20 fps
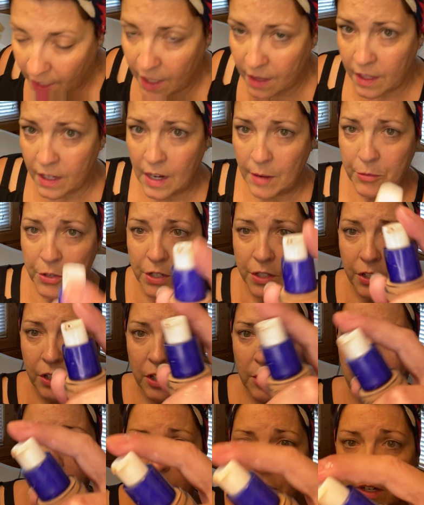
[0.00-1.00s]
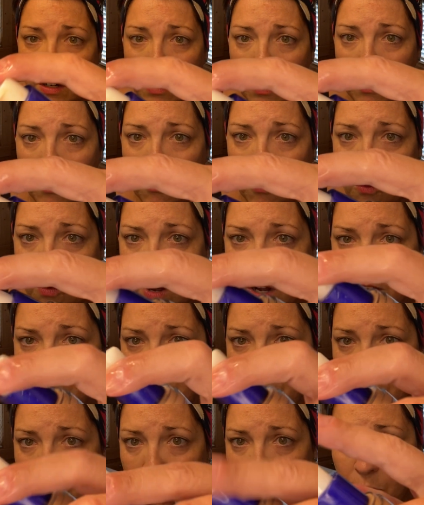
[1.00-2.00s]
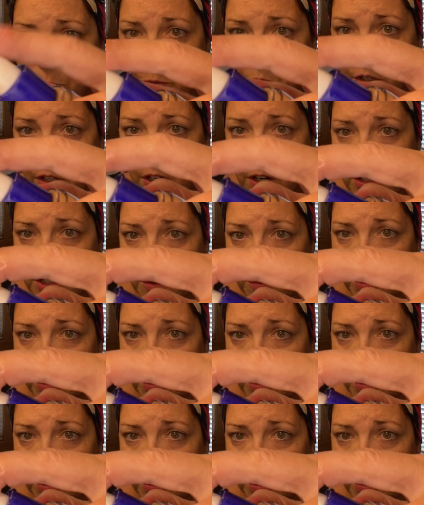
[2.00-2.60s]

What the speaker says: And then I'm just going to put 1 scoop. You can also